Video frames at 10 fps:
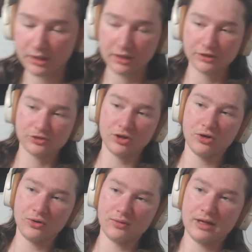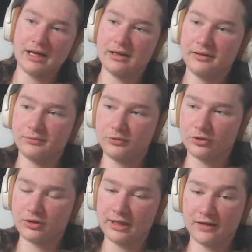So I
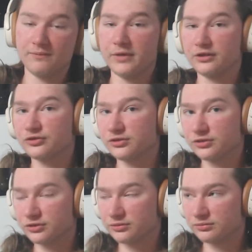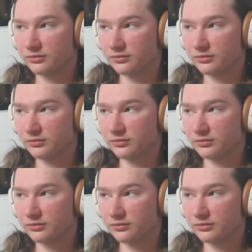took a lot of pictures,